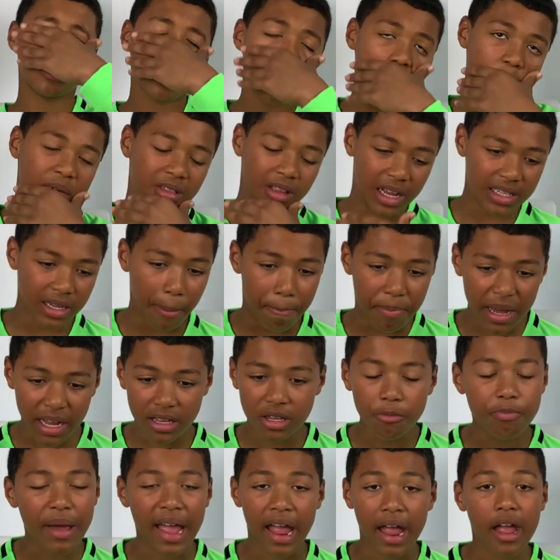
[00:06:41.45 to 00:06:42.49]
But there's a big
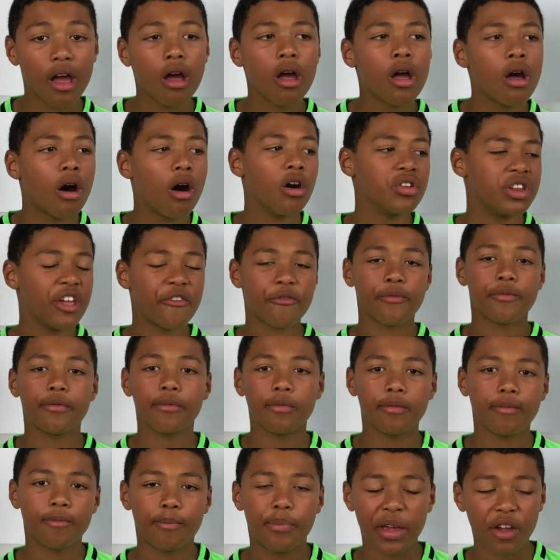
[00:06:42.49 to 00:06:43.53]
debate on if
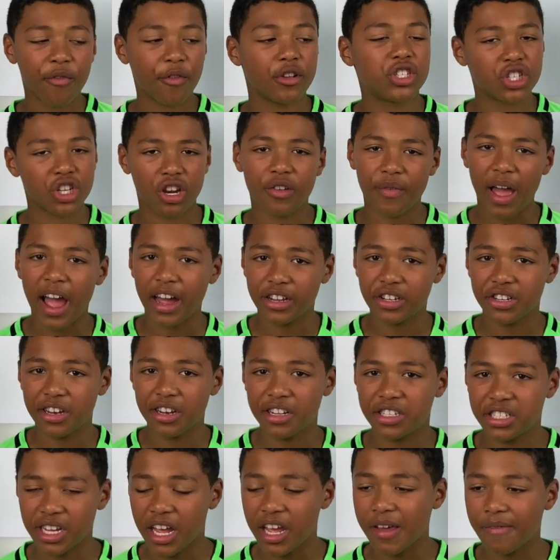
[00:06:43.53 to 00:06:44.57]
Pickford should have actually
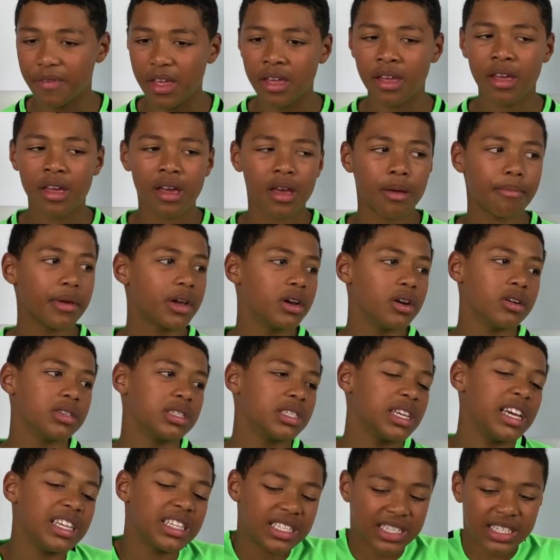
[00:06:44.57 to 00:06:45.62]
saved it, because
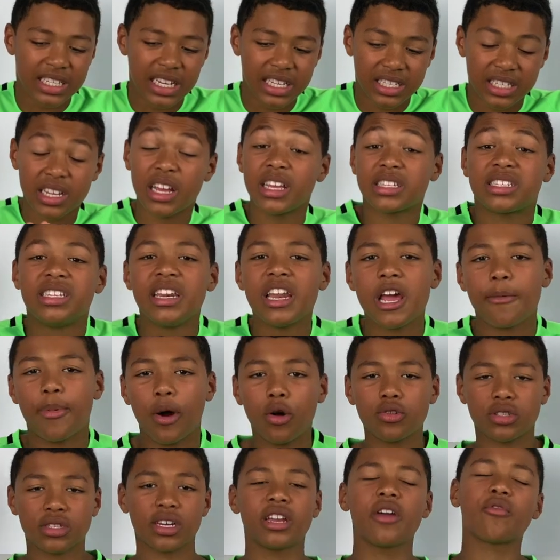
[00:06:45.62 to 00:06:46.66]
it's near
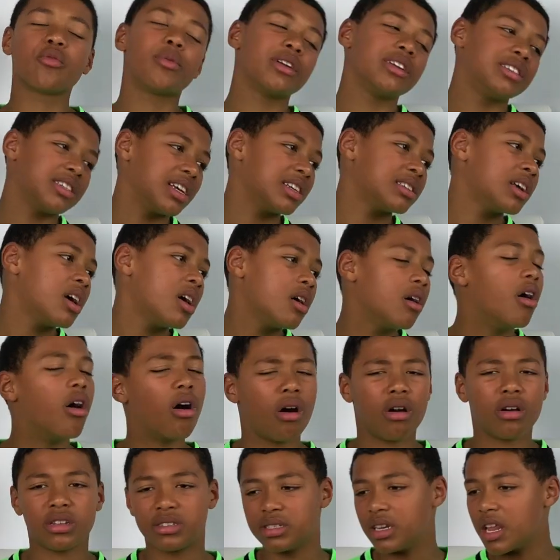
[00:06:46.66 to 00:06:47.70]
post, and everybody says, oh,
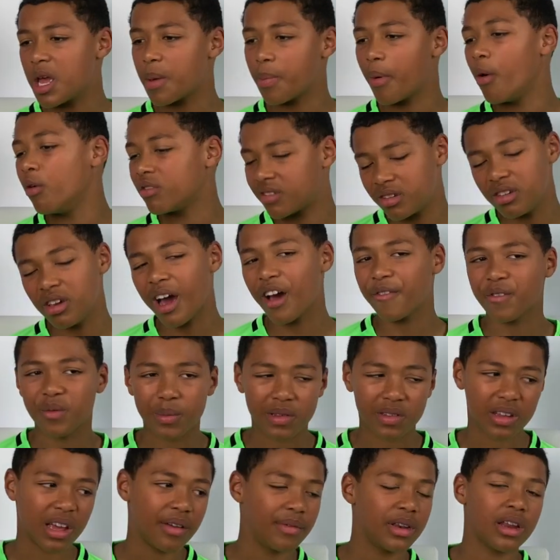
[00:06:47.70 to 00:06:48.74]
it's a near post, you have to be
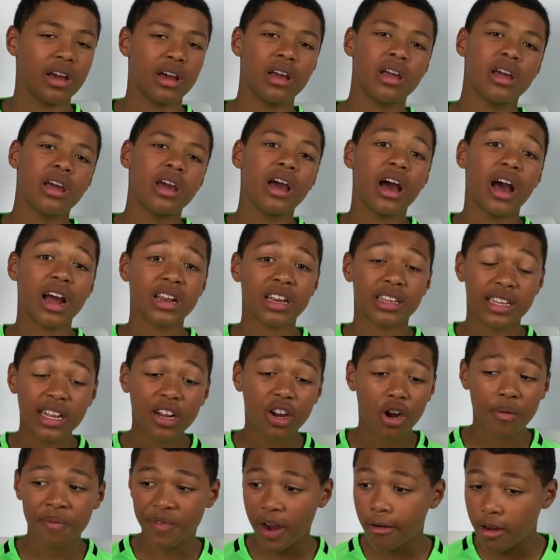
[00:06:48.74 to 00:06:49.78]
saving that, and it did
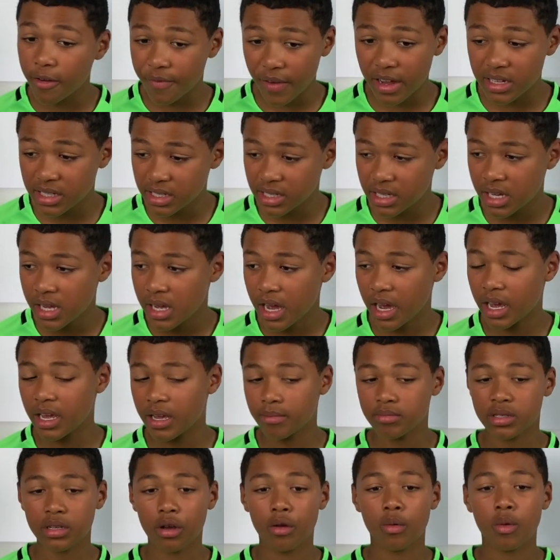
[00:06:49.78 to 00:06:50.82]
come very fast at him,
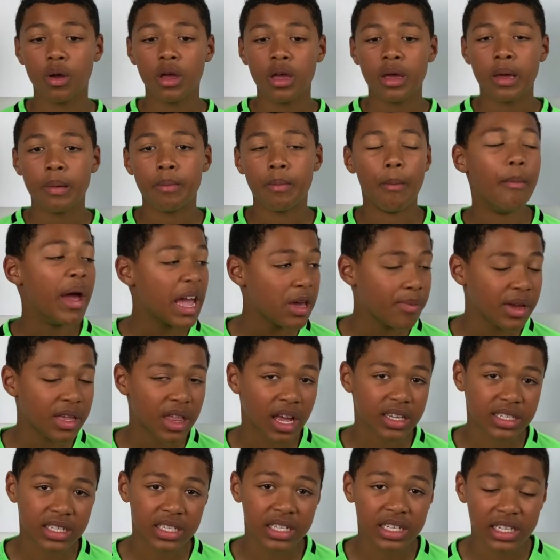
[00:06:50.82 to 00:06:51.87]
so maybe
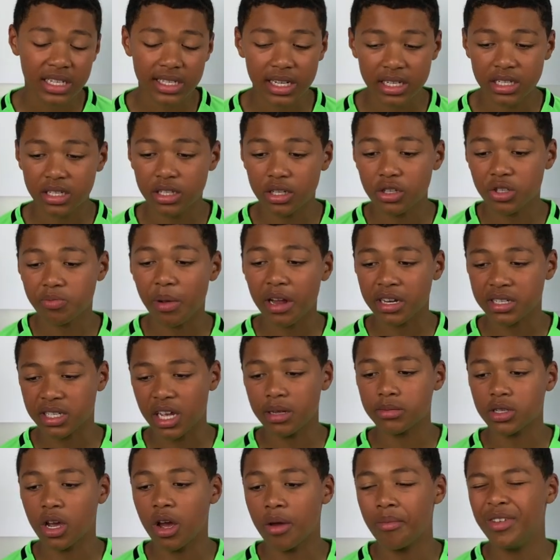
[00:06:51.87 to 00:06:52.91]
that's his excuse, but at the same
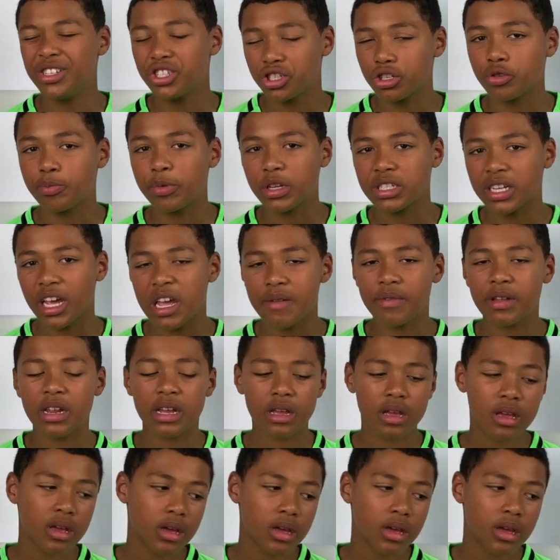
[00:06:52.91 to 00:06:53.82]
time he should be saving it